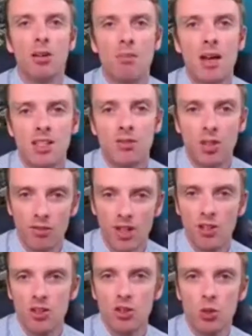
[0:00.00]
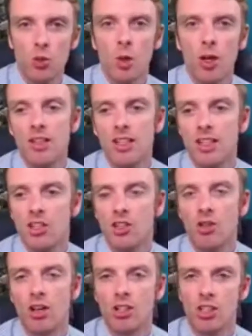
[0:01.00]
massively affected your one niche
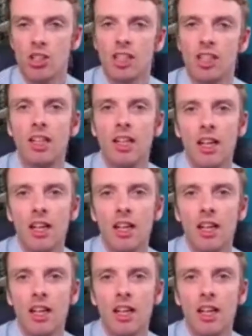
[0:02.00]
strategy,